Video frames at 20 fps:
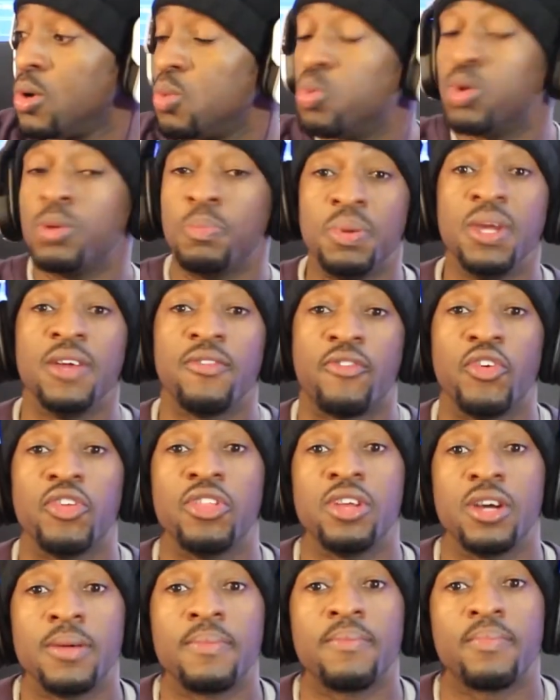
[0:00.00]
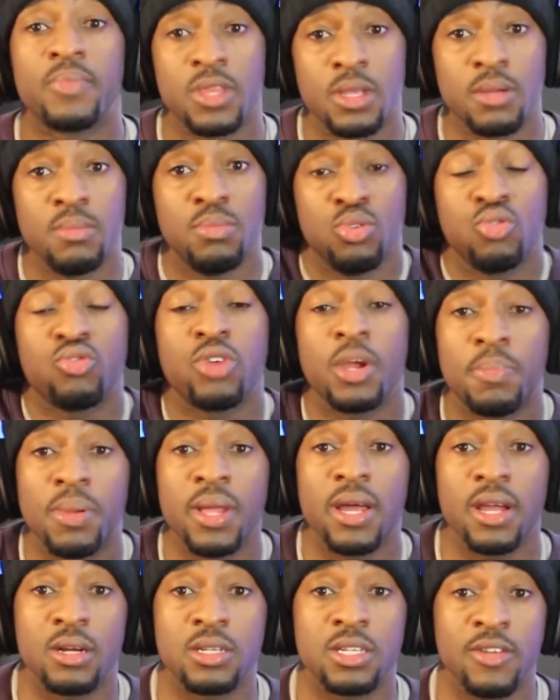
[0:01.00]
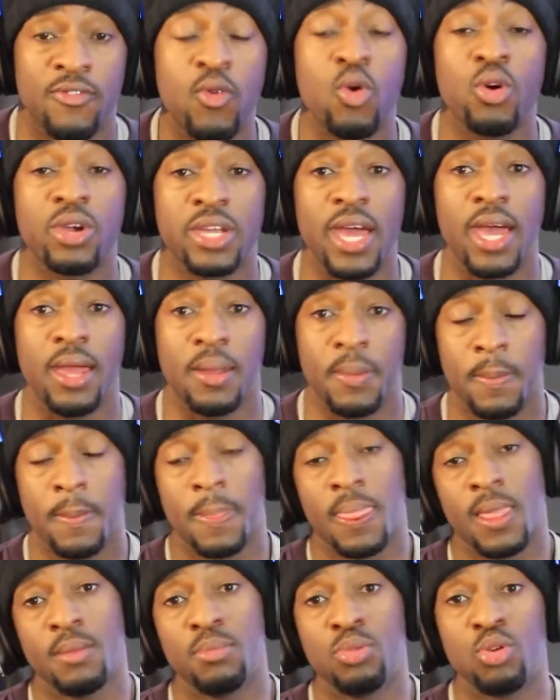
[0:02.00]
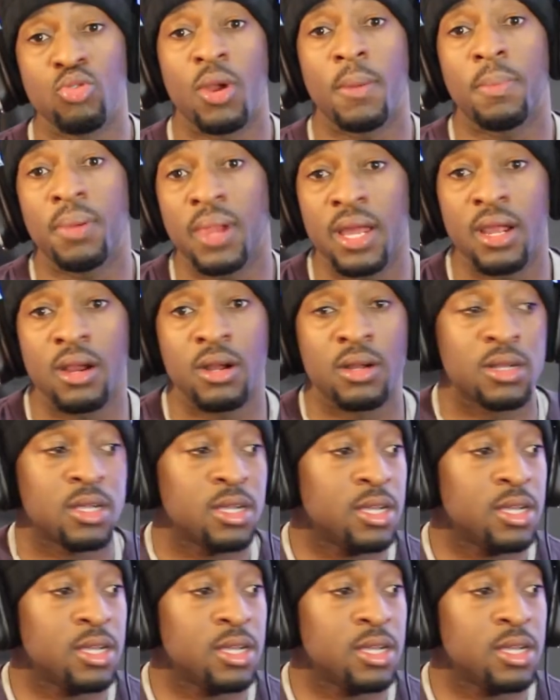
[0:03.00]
would be for the Blu-ray player, the 4K Blu-ray player,